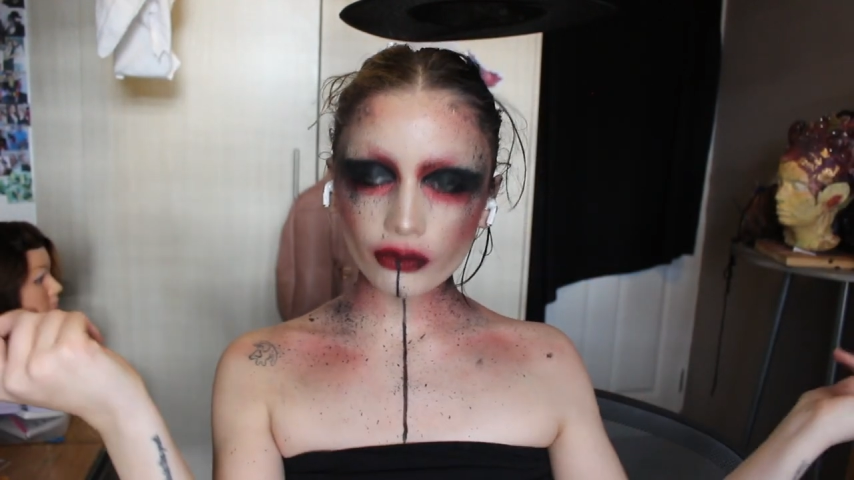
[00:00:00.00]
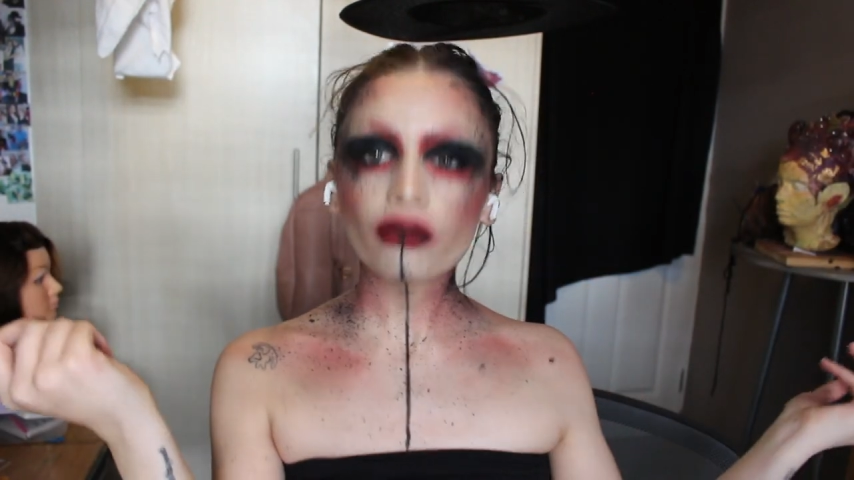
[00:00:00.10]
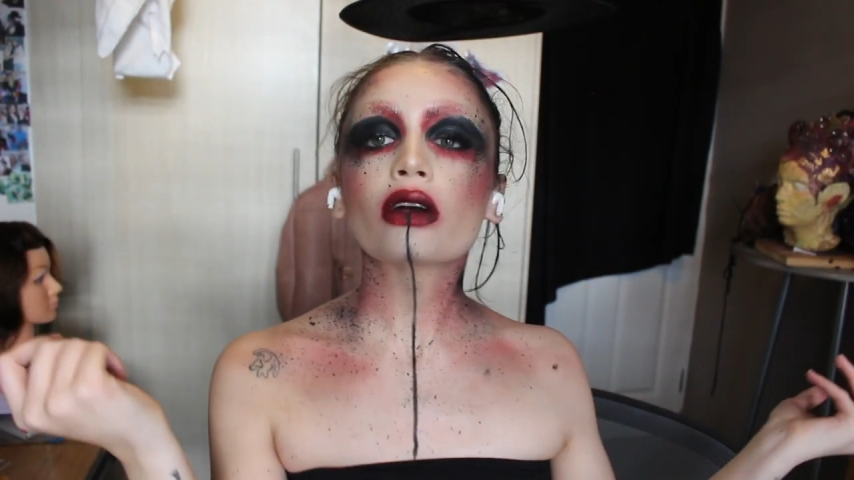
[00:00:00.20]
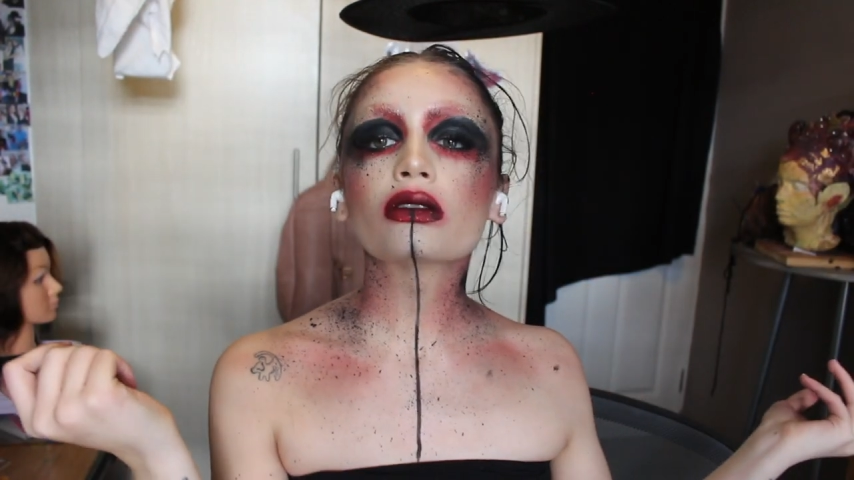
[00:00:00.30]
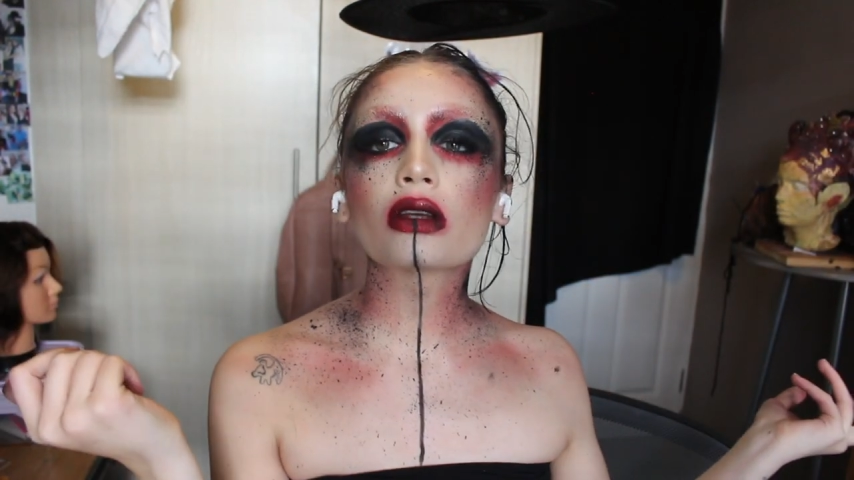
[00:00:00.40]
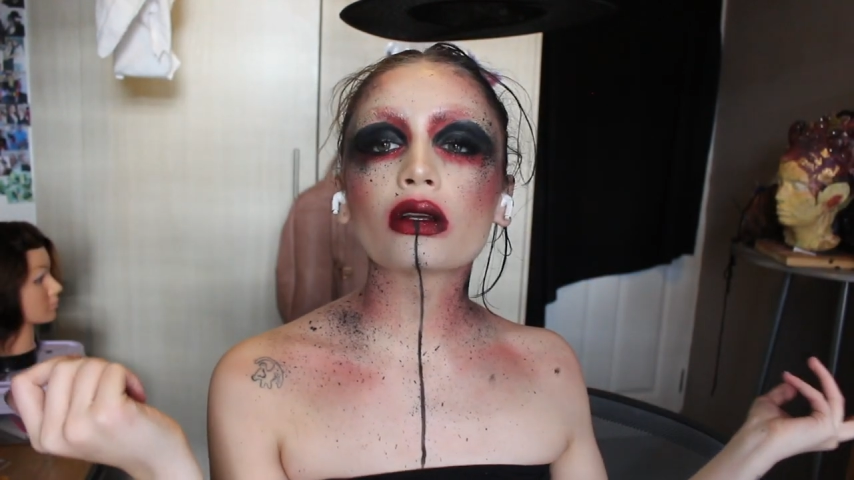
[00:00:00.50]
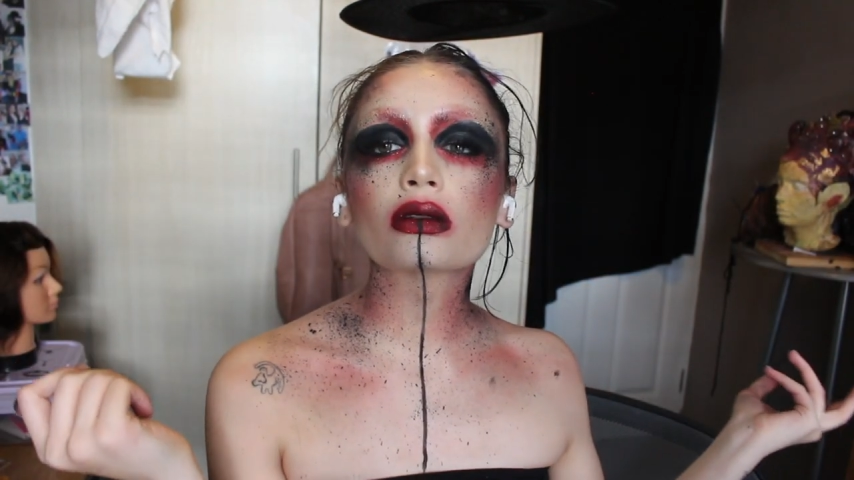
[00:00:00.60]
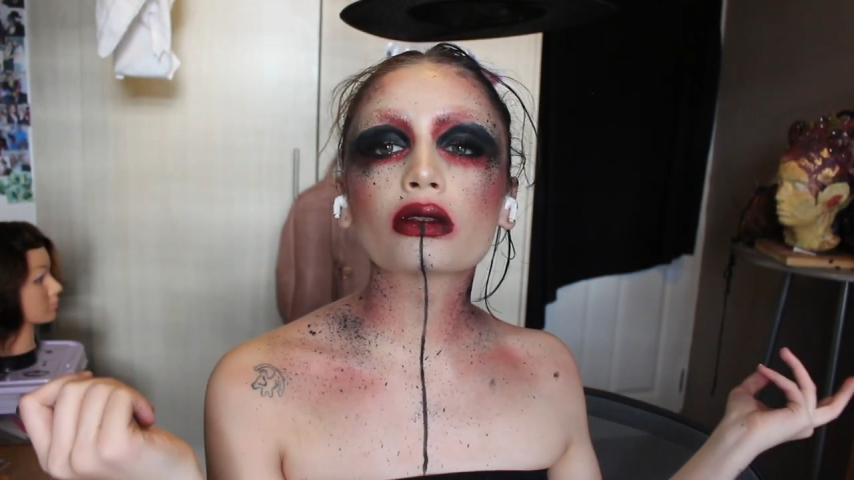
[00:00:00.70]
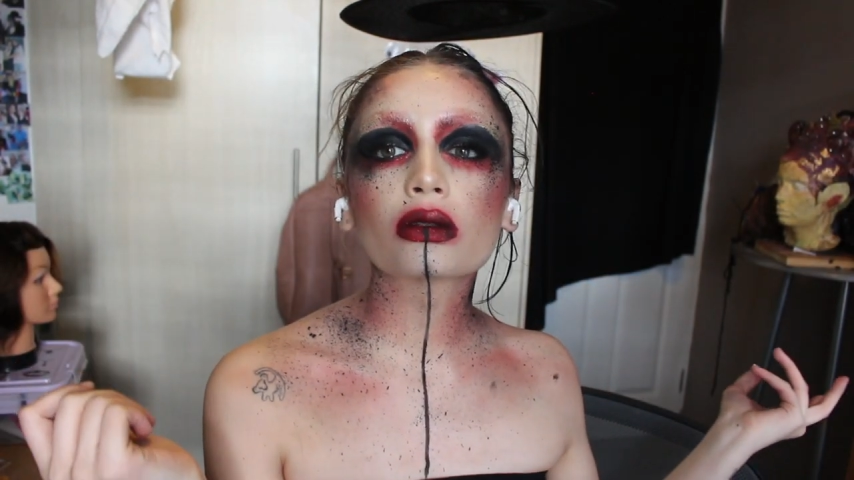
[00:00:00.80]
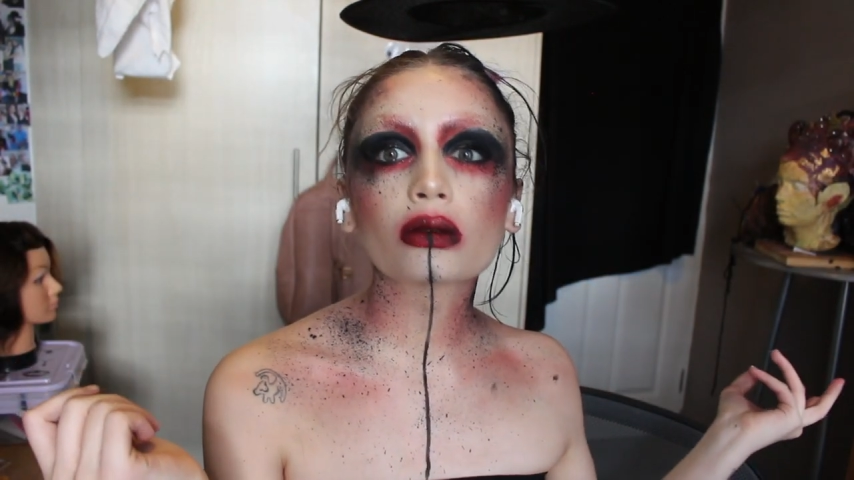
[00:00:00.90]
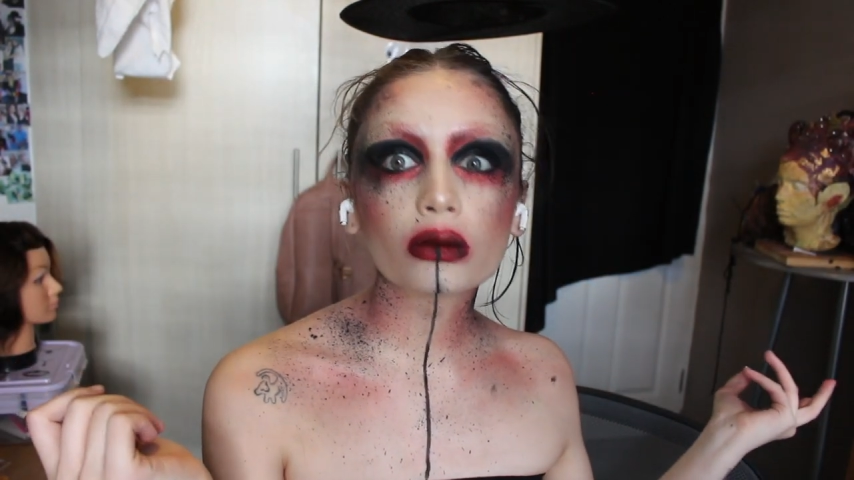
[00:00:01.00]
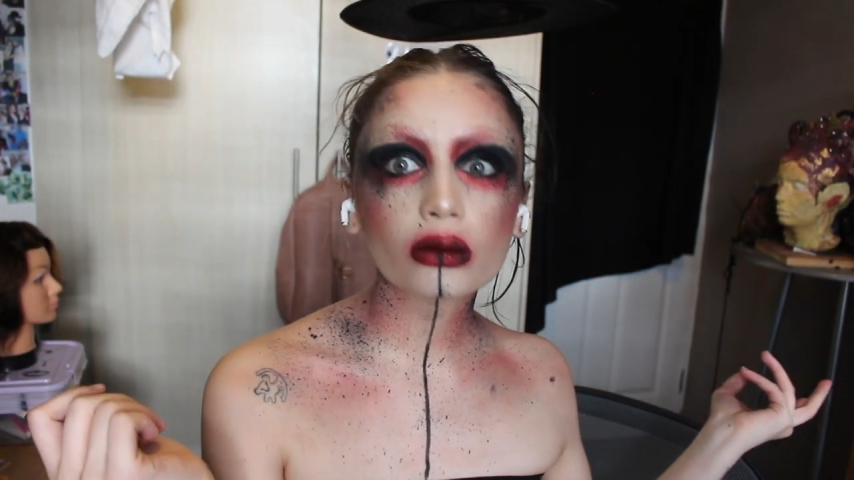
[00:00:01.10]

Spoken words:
photos.